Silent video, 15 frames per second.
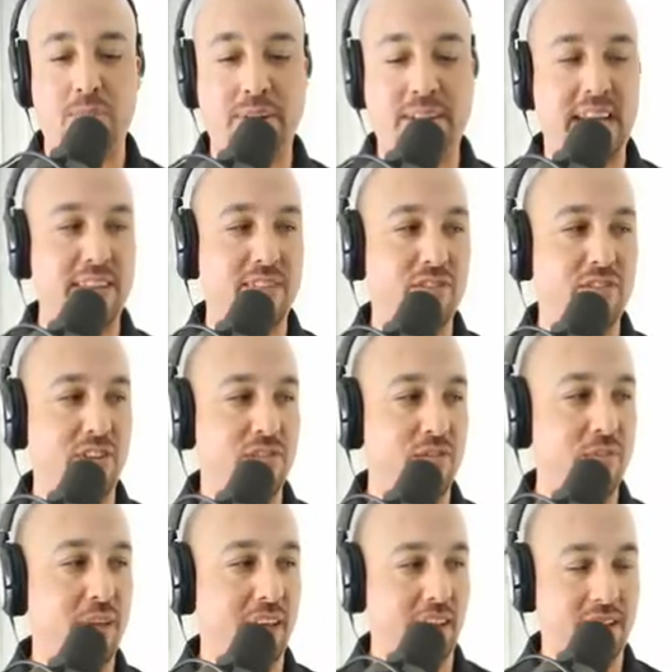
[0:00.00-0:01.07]
But that's
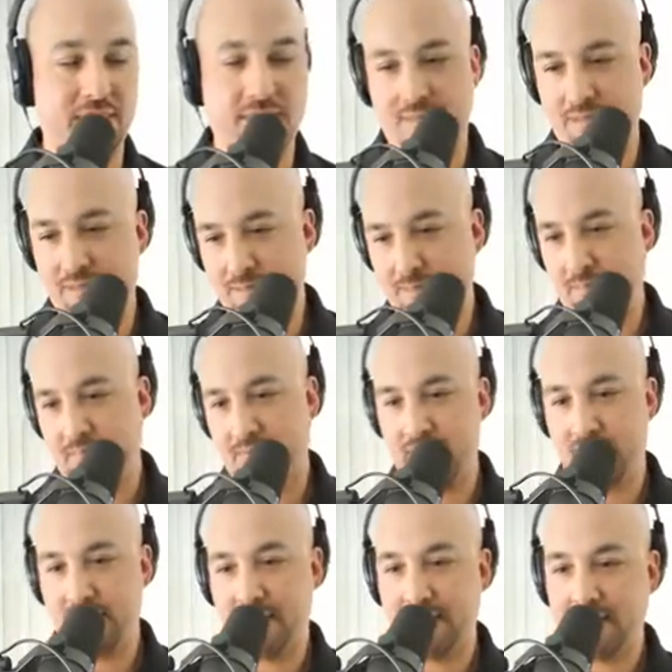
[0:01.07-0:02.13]
just me.
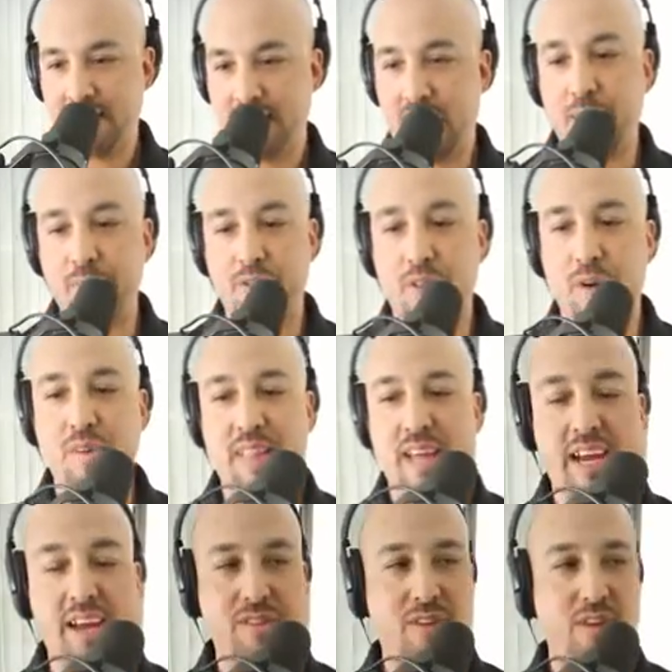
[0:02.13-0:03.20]
I'm throwing that
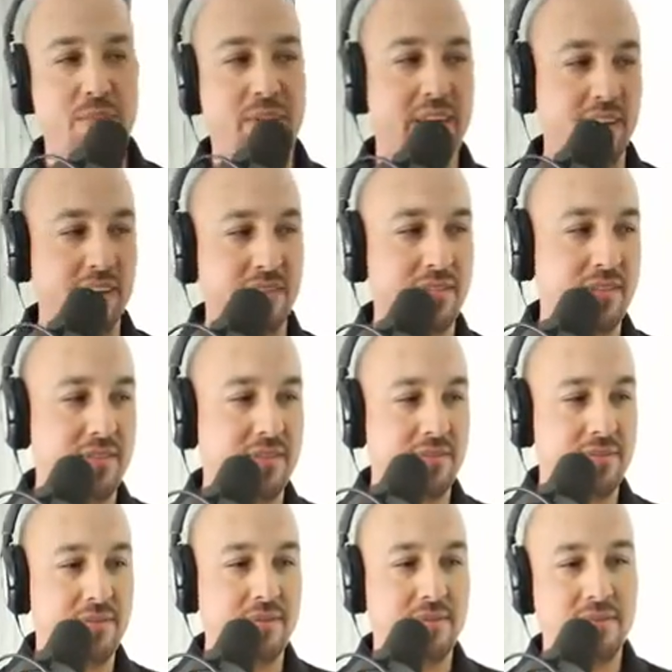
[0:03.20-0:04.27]
out there because,
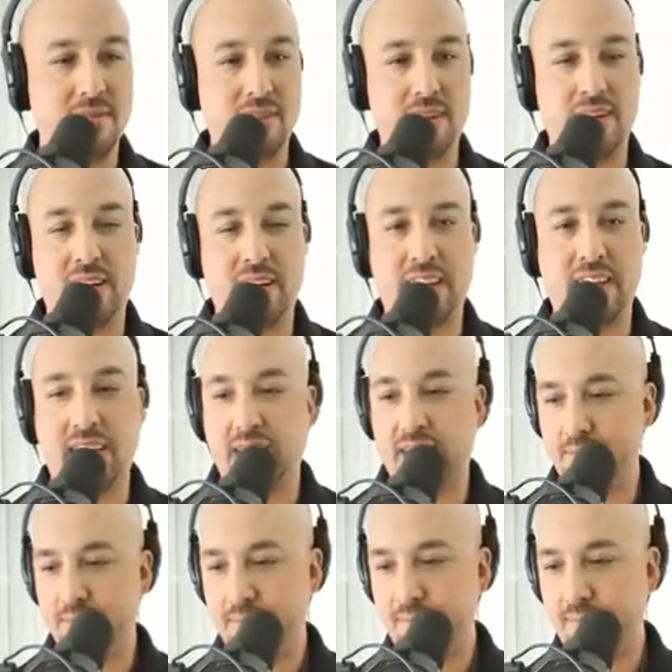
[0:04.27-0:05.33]
well, I
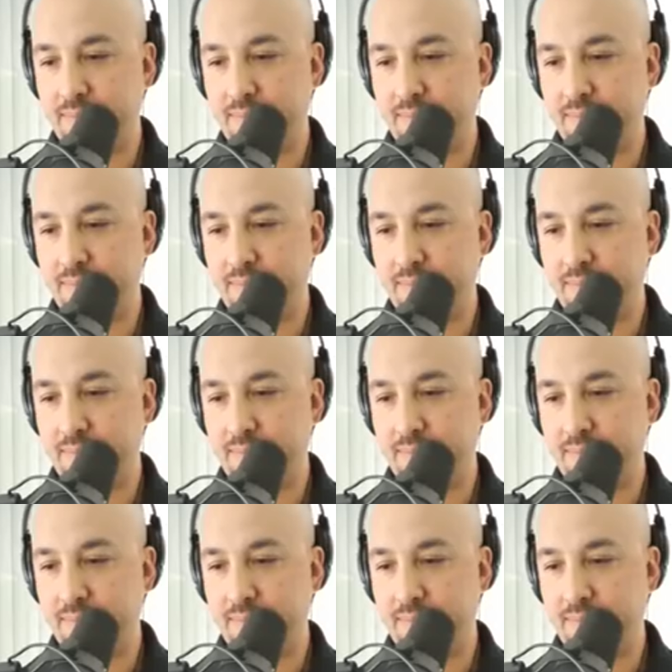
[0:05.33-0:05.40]
can.